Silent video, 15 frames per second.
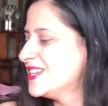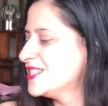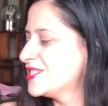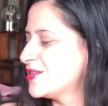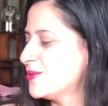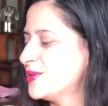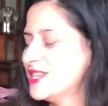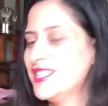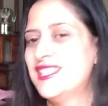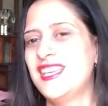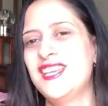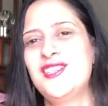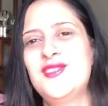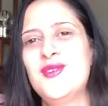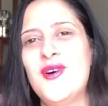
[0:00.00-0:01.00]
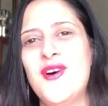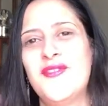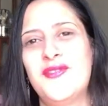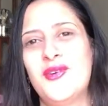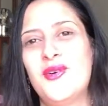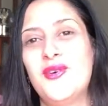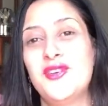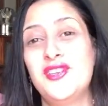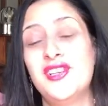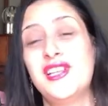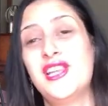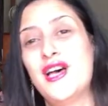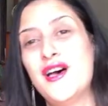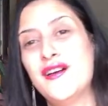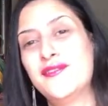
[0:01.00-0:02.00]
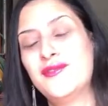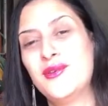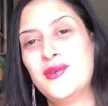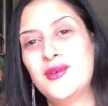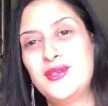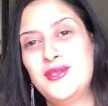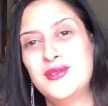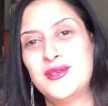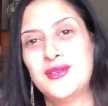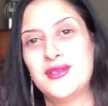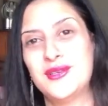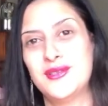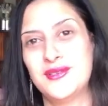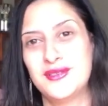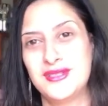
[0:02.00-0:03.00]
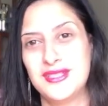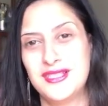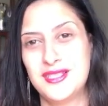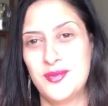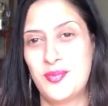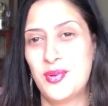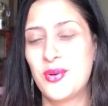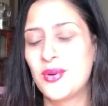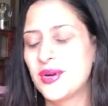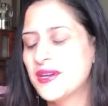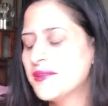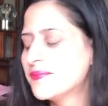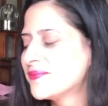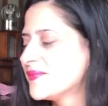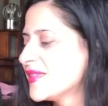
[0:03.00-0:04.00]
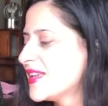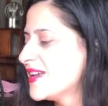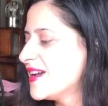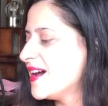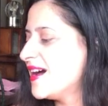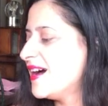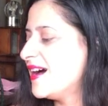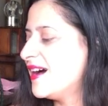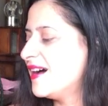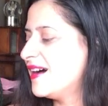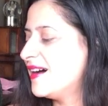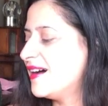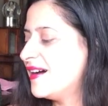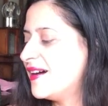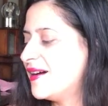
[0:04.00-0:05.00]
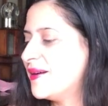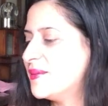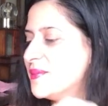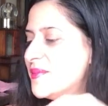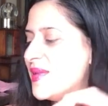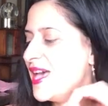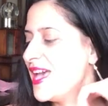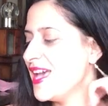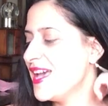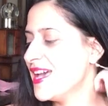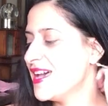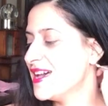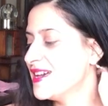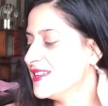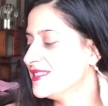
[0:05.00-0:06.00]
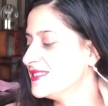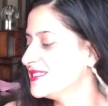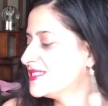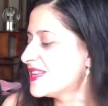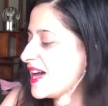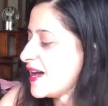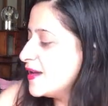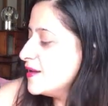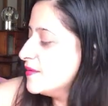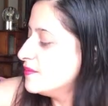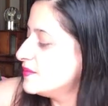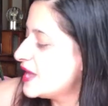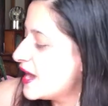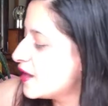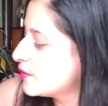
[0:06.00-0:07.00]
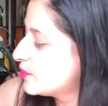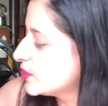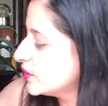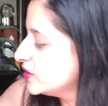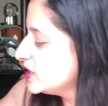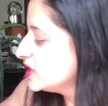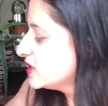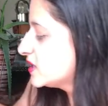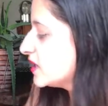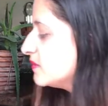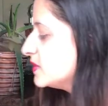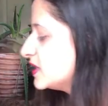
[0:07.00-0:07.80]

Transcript: So I want to thank you all for all your love, all your support. And I am now burning some